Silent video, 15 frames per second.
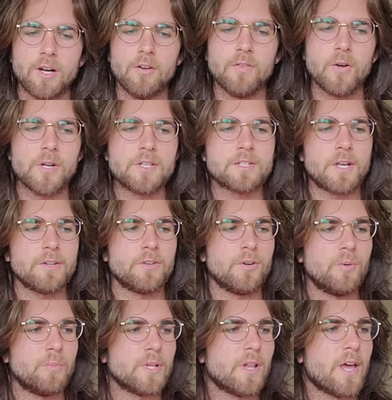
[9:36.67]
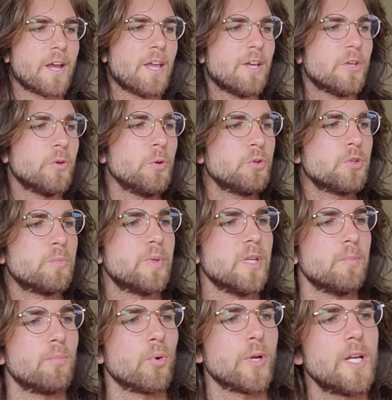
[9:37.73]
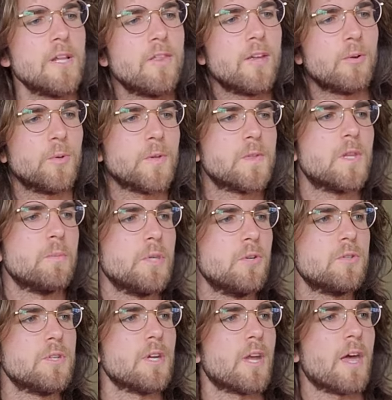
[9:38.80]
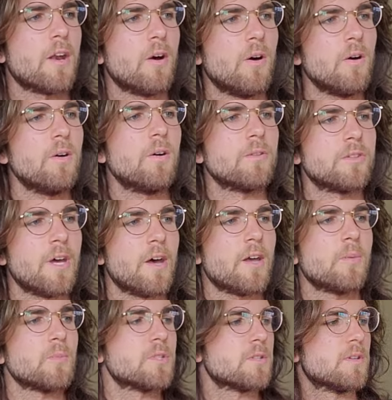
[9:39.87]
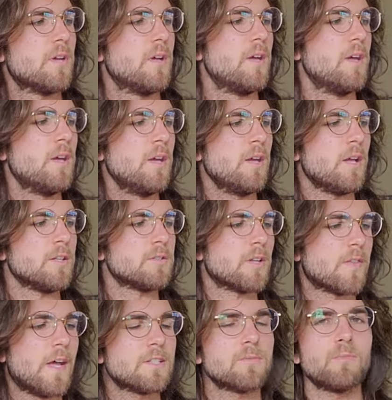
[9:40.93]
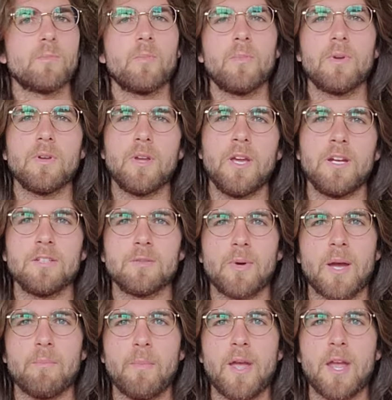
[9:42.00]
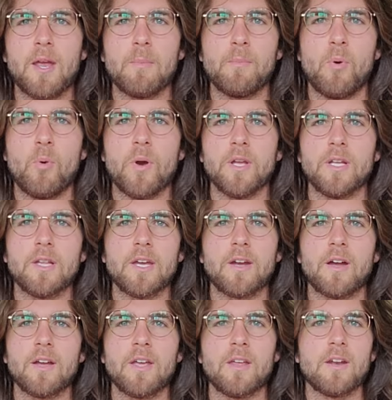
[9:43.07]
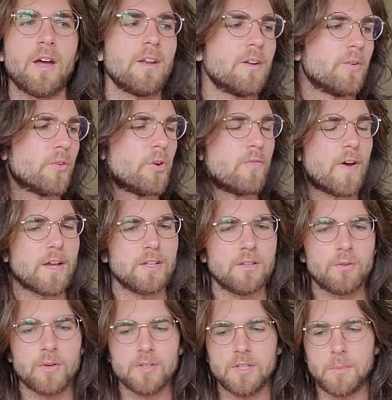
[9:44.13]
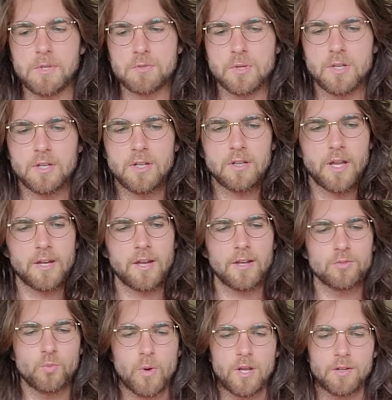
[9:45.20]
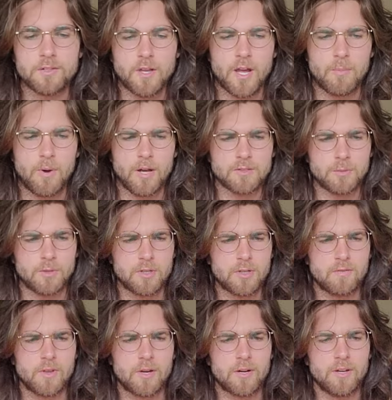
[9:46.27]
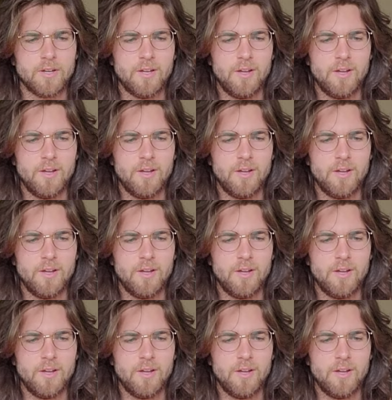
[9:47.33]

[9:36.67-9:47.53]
very subtle, but like you should be breathing with the music at all times. And so like that's getting to my main point. And like again, I don't know if I demonstrated it like as well as I possibly could have there.